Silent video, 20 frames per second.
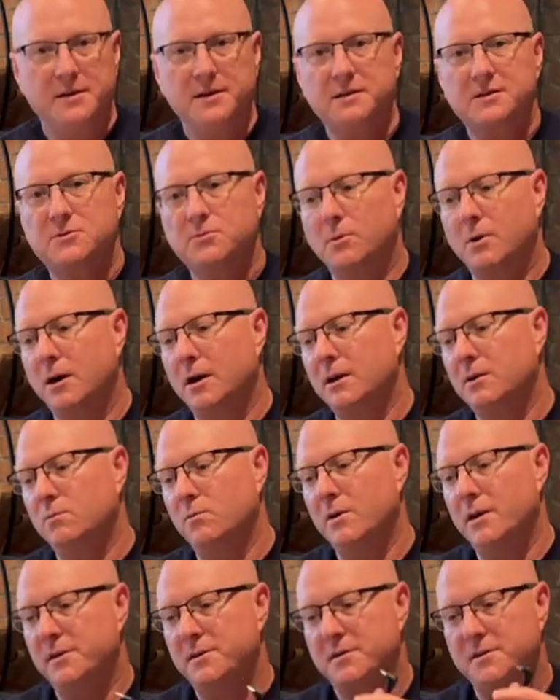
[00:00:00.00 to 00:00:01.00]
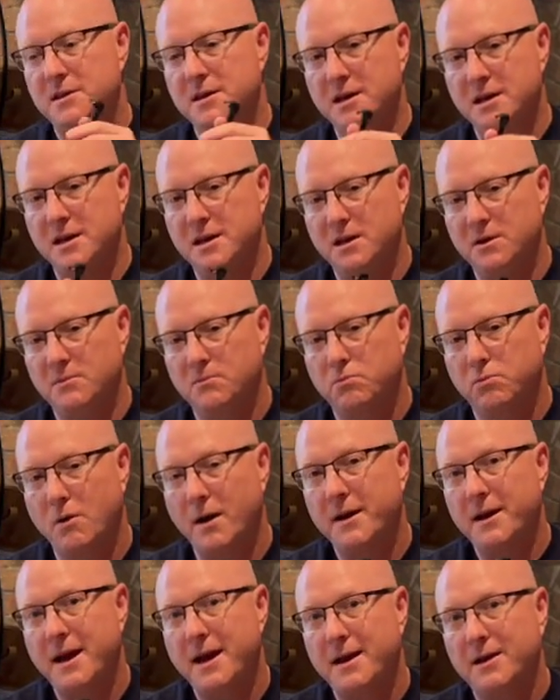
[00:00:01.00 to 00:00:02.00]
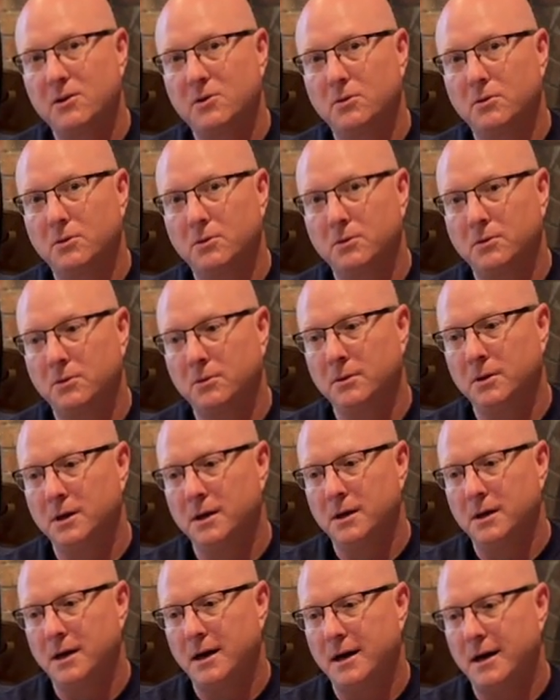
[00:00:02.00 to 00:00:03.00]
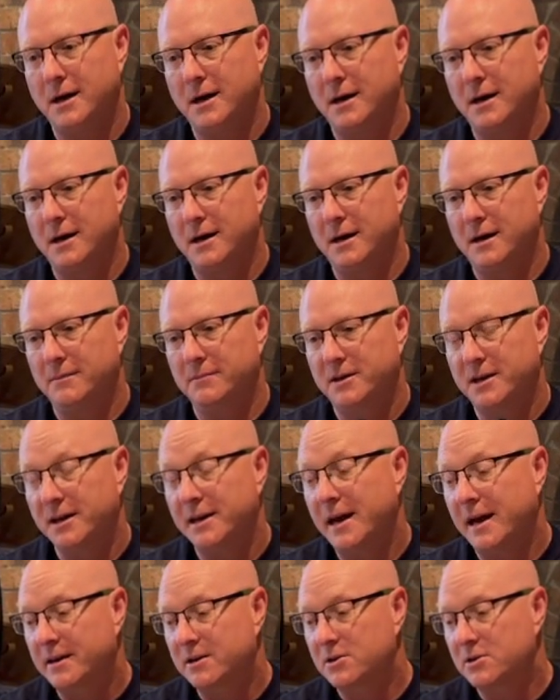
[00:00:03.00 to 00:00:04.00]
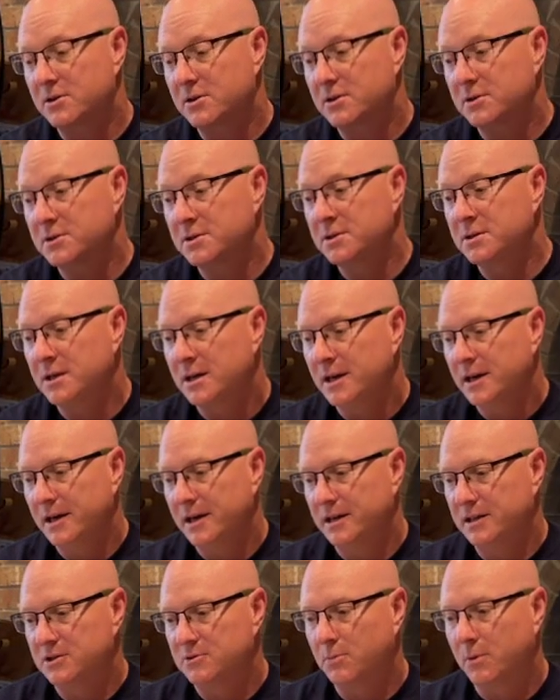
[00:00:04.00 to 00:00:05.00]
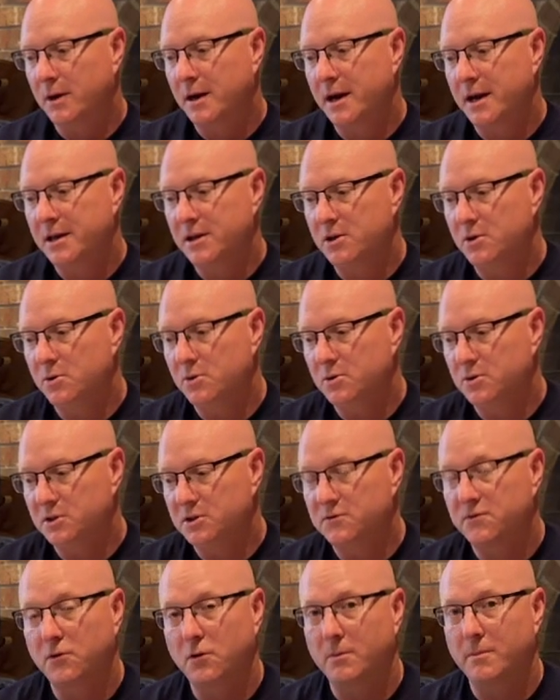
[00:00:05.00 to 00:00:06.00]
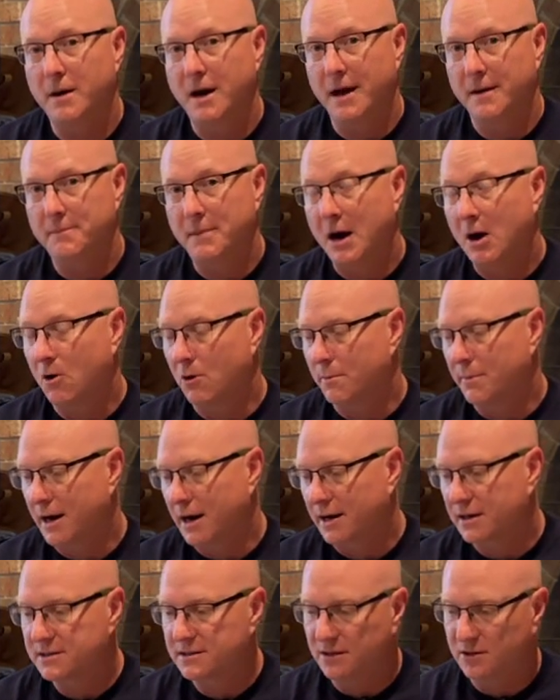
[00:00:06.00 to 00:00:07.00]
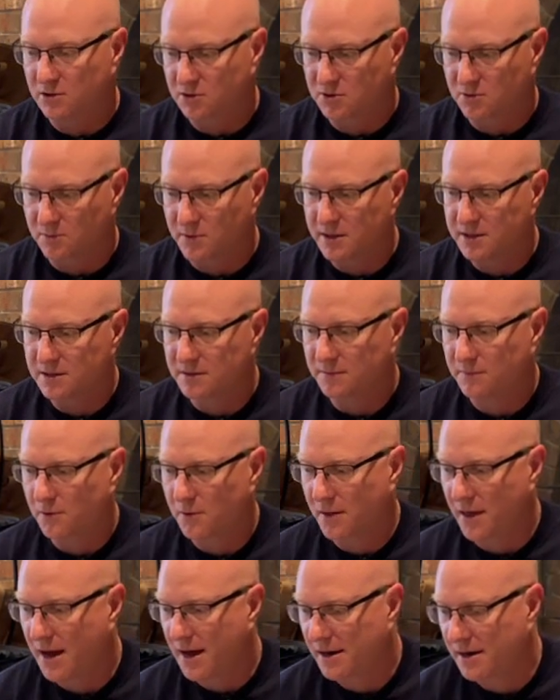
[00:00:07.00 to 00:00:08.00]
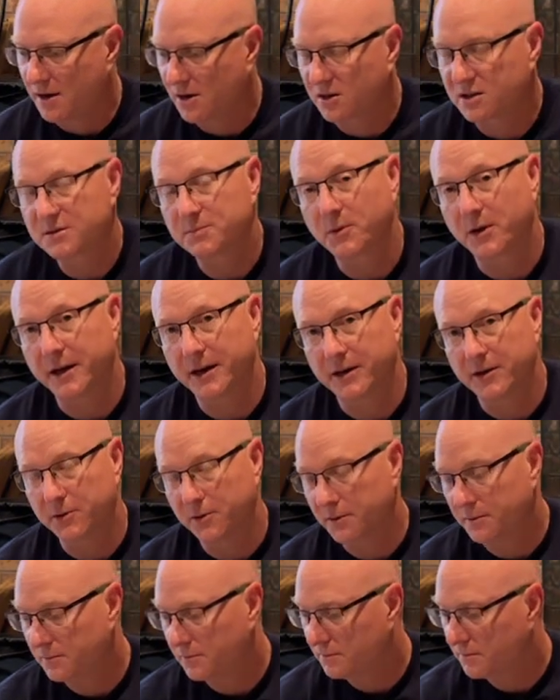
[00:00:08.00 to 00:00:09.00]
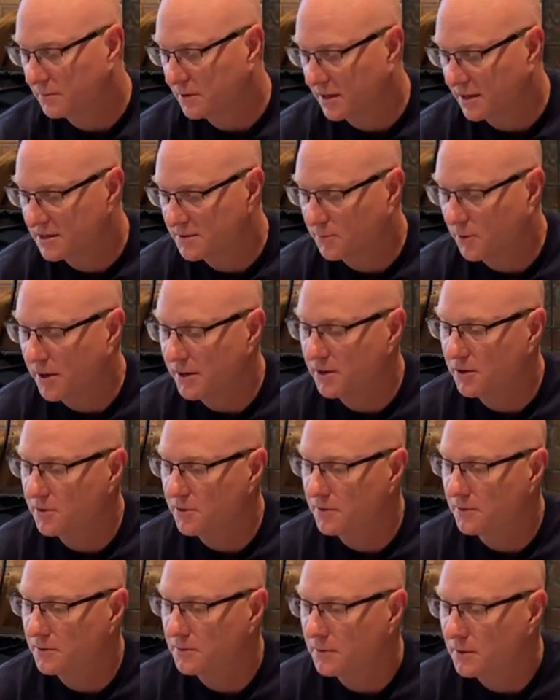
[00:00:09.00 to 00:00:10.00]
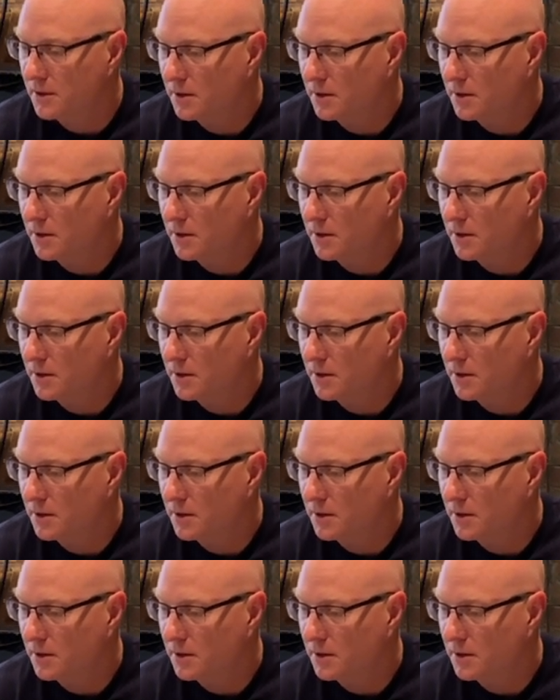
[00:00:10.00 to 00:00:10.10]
this one with the right angle connectors is what I use for my Powerbox. And there's a reason for that, and I'll explain you